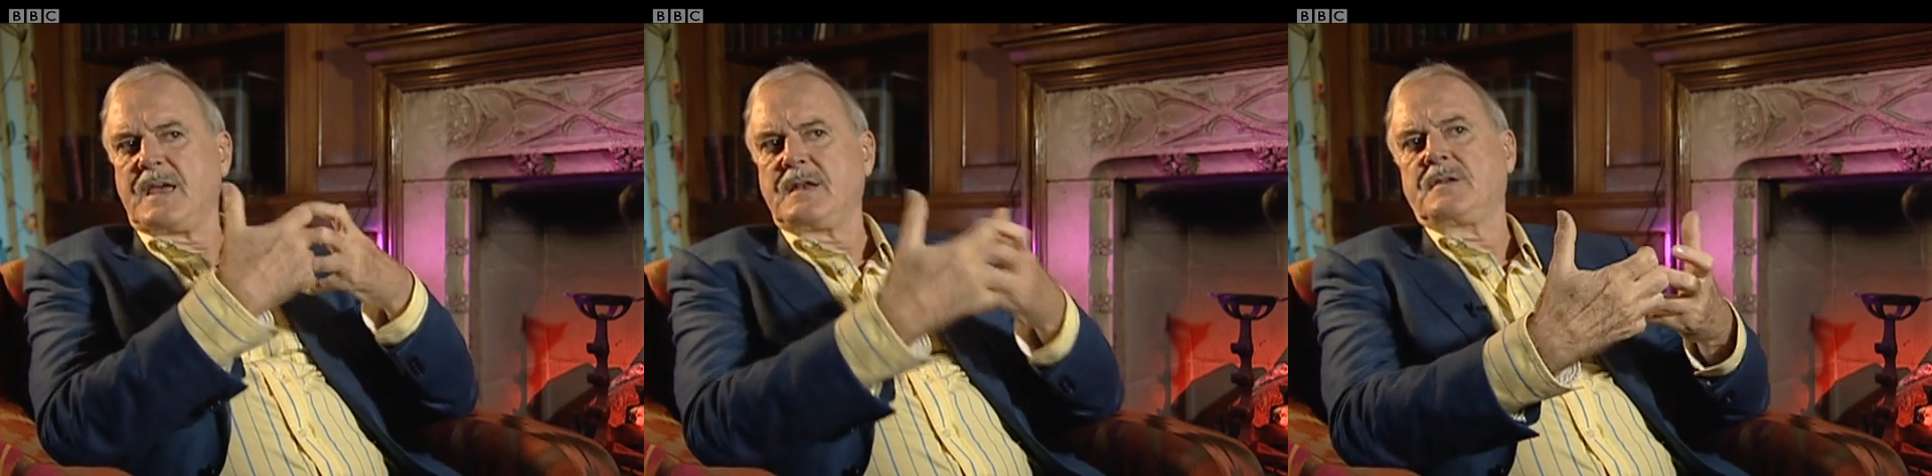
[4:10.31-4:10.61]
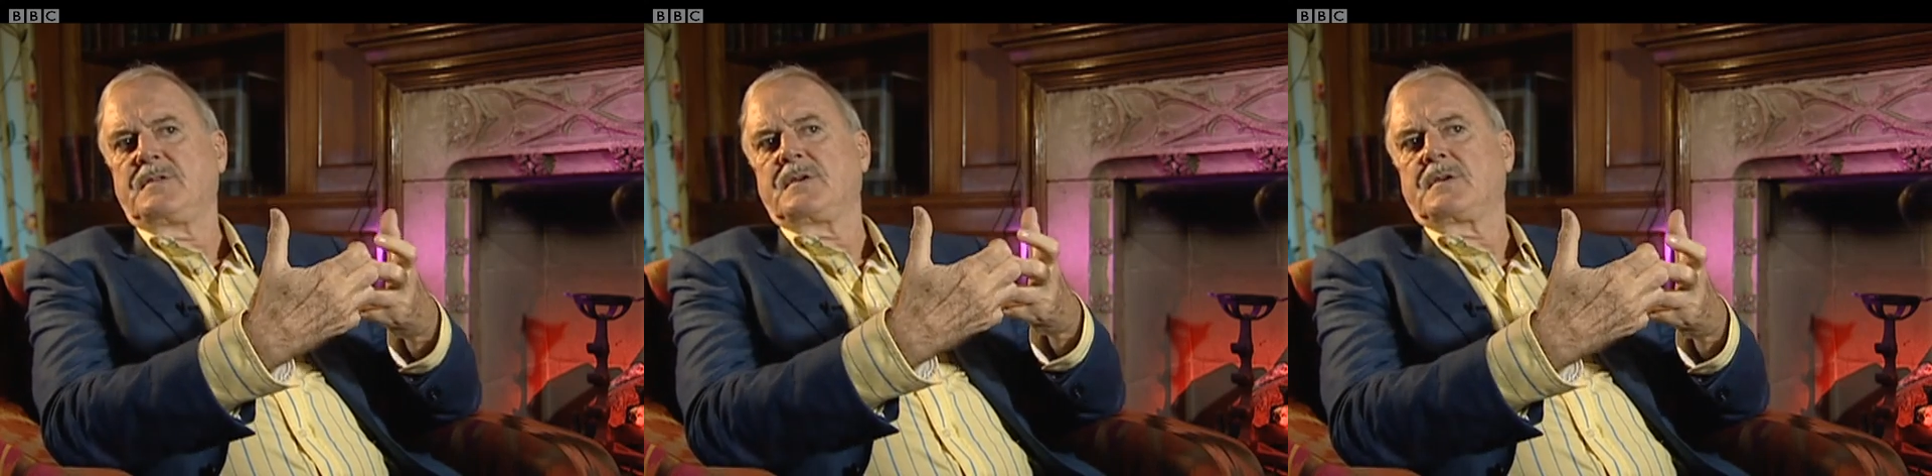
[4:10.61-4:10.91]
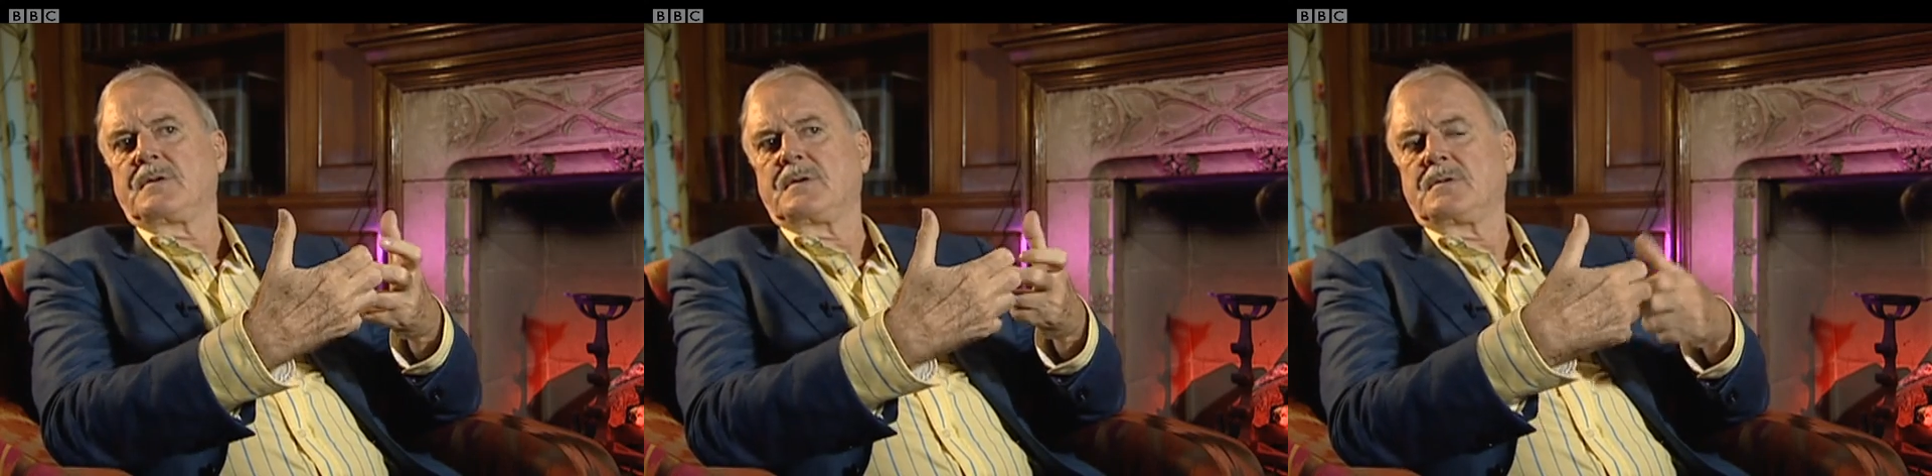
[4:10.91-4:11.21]
energy
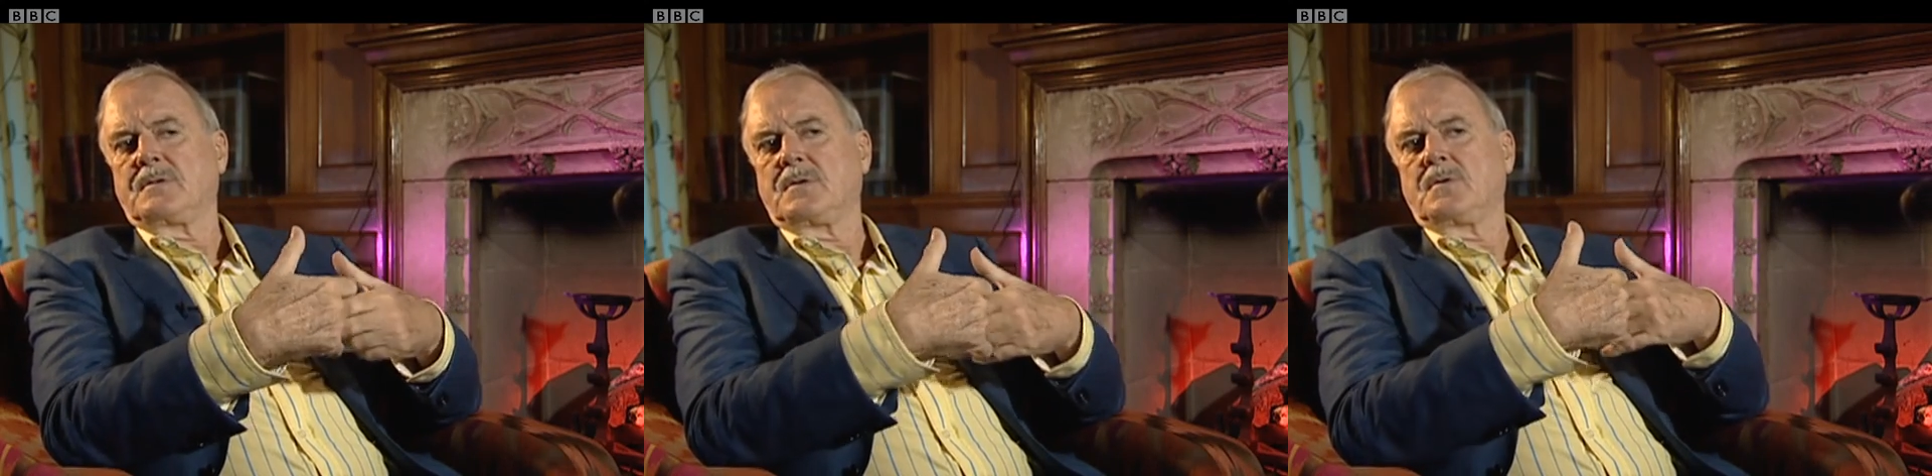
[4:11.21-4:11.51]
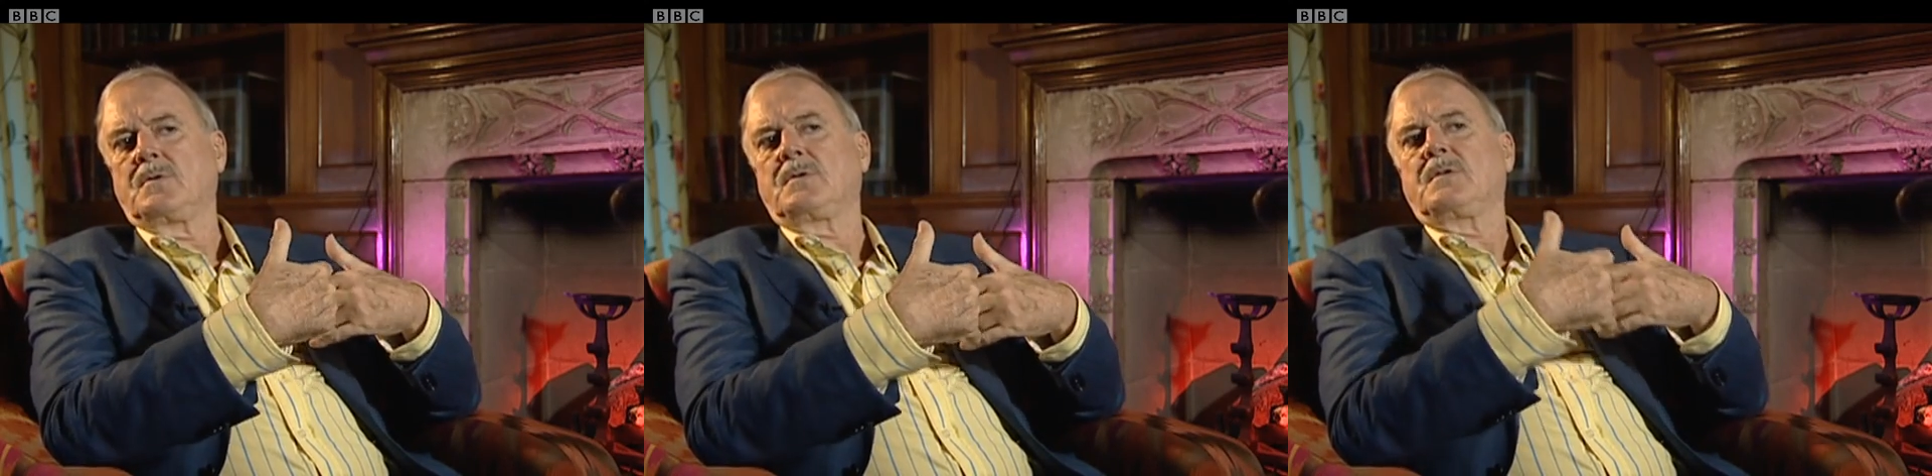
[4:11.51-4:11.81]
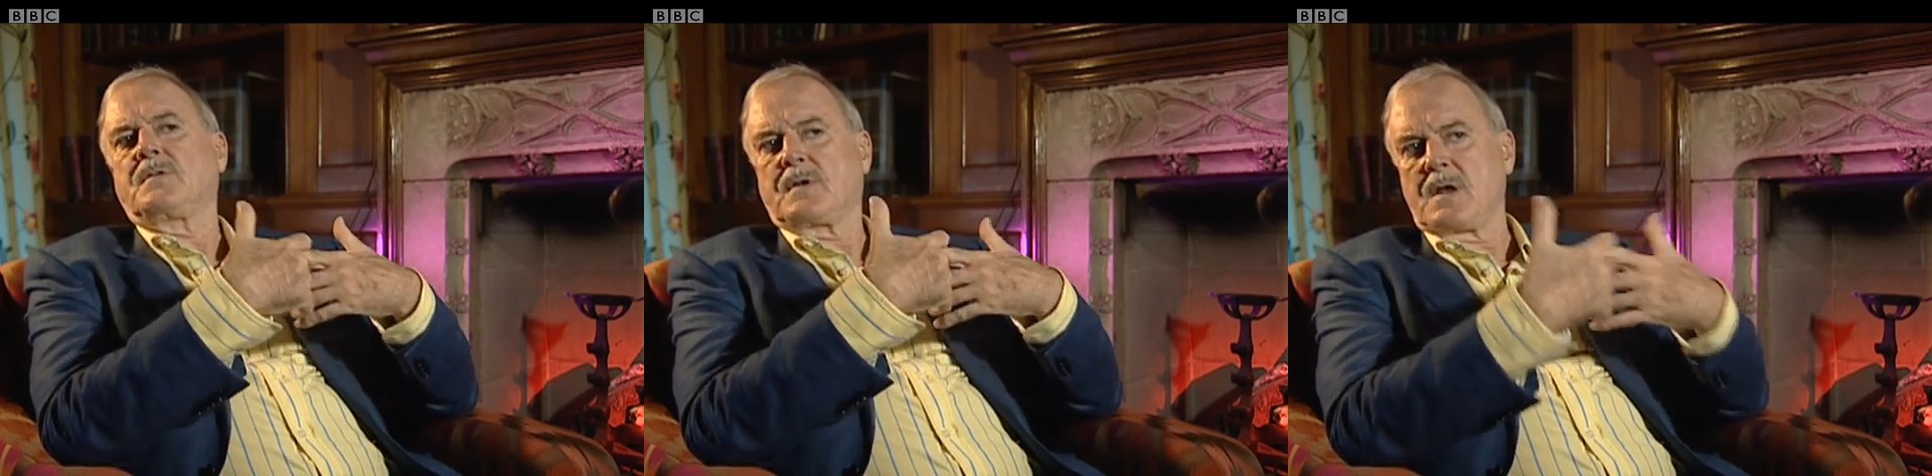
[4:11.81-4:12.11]
going that the
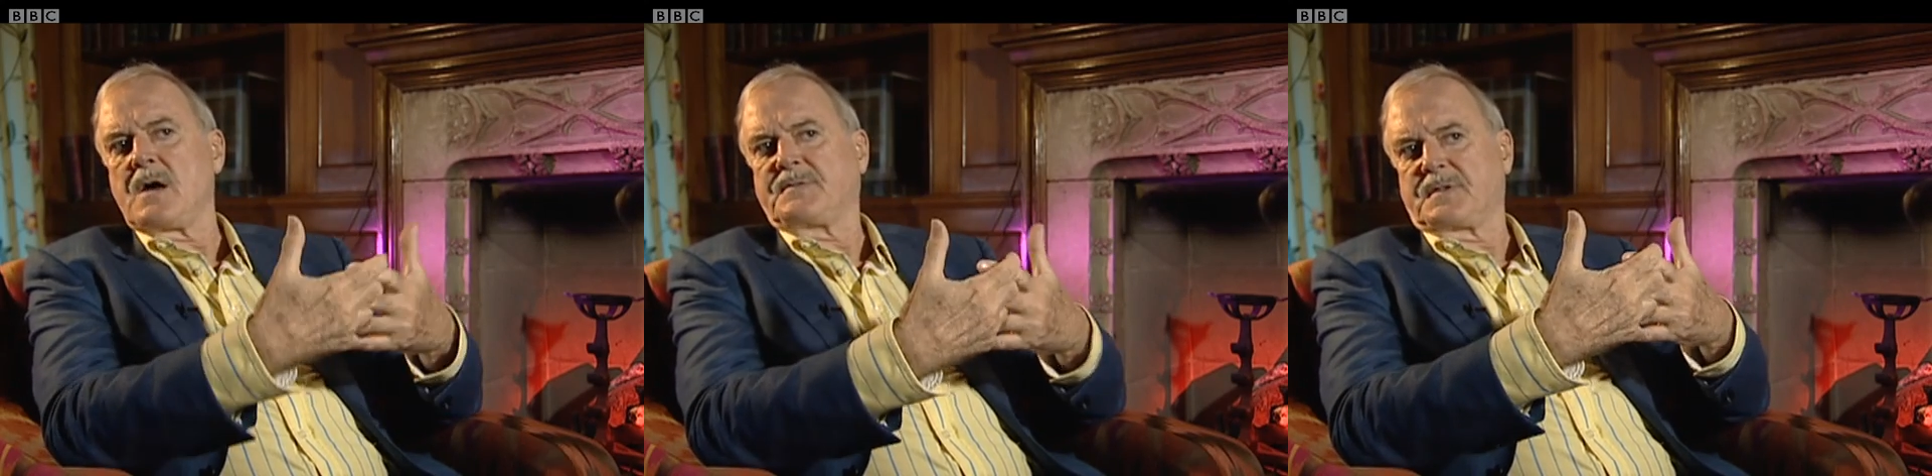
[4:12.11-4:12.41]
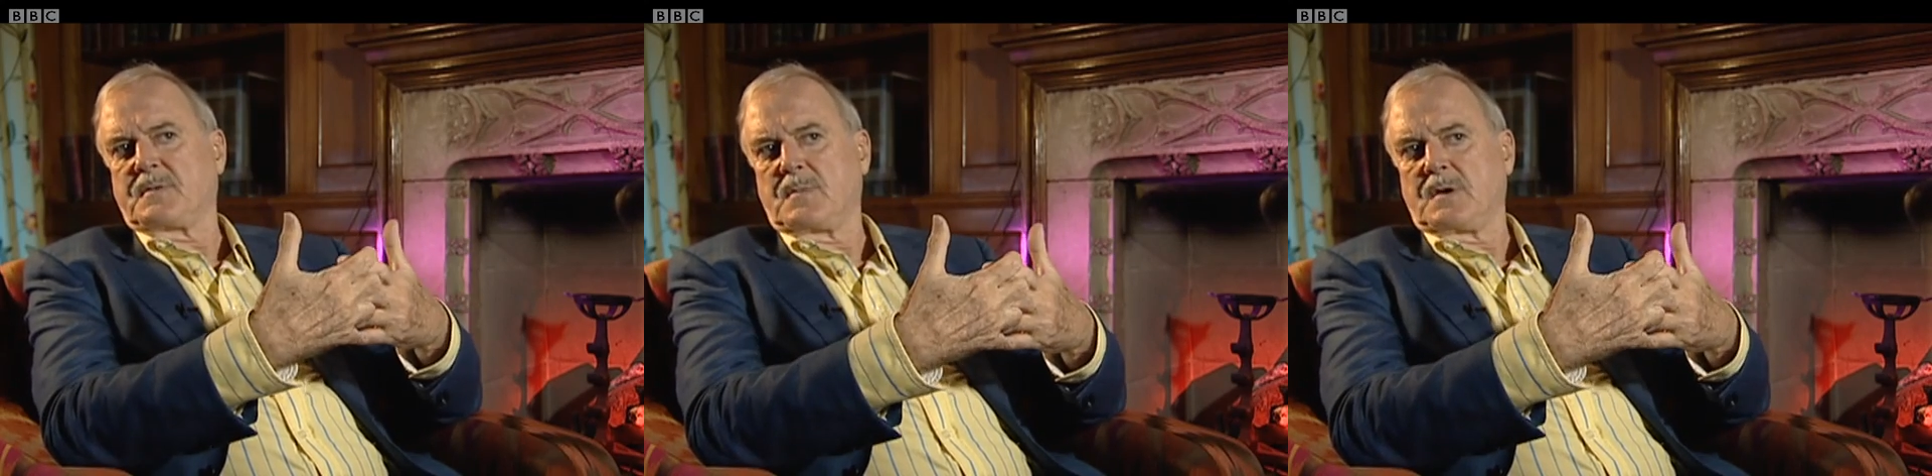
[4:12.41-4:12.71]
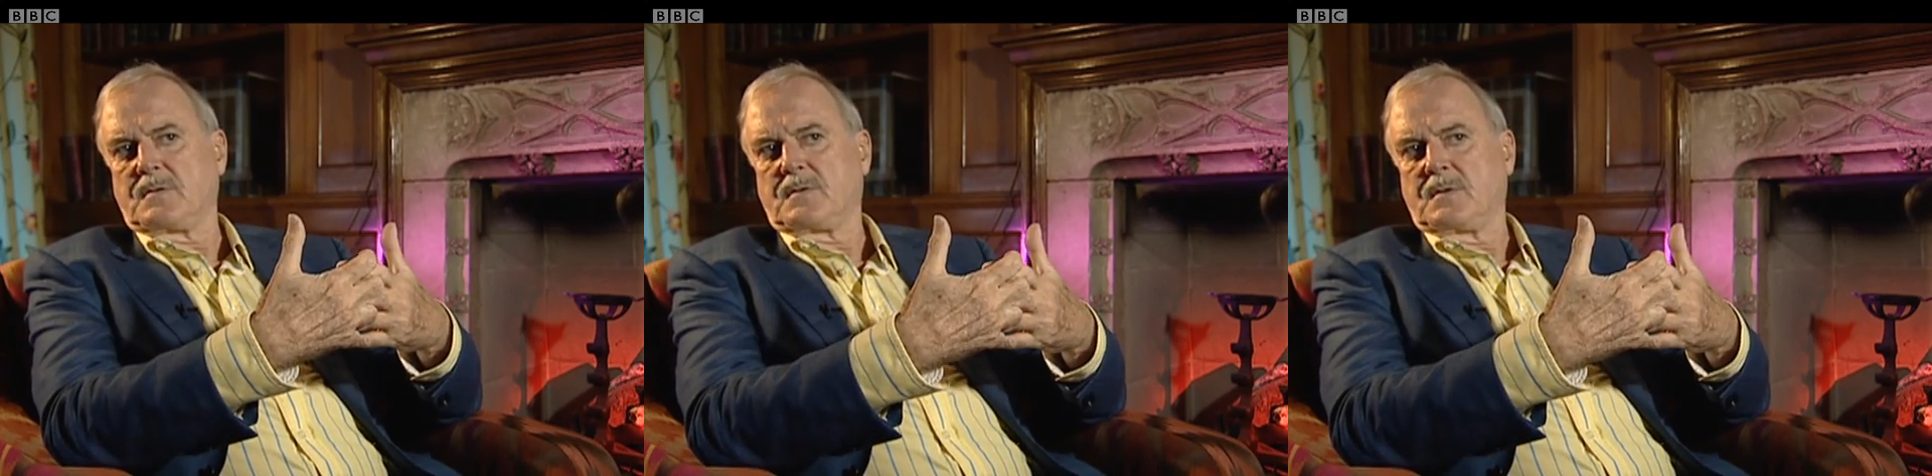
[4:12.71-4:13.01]
audience laughs the
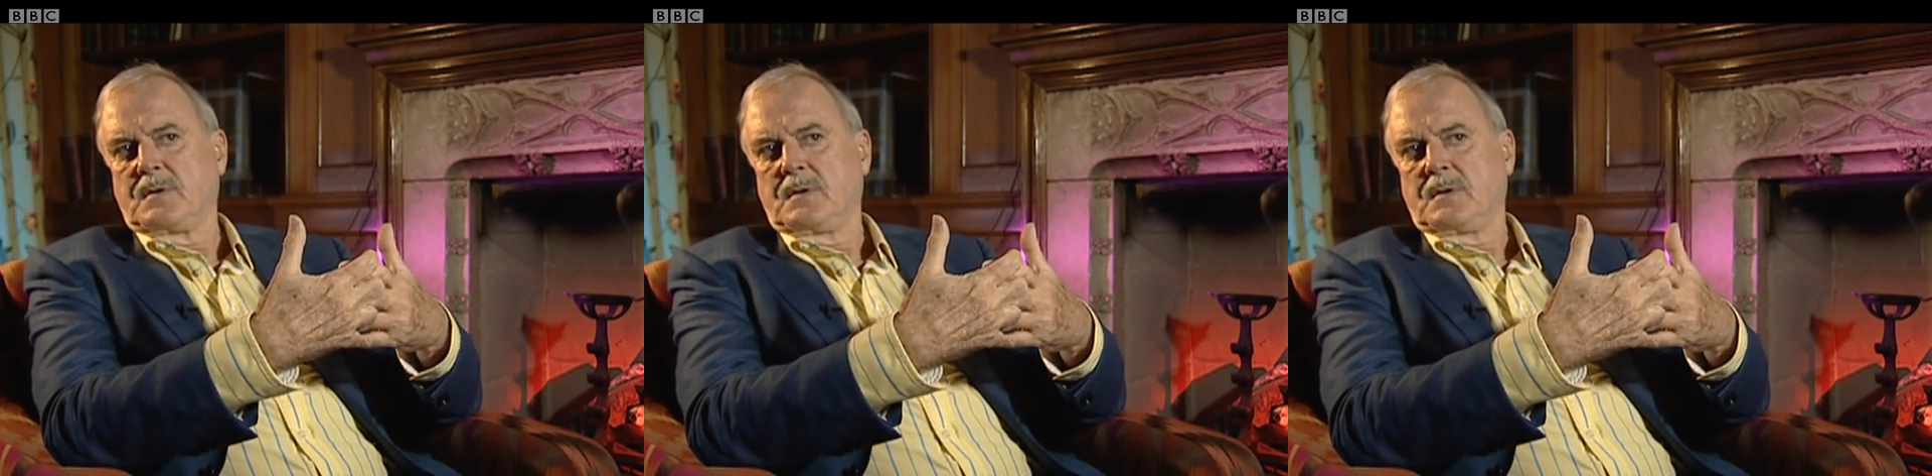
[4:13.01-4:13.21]
most.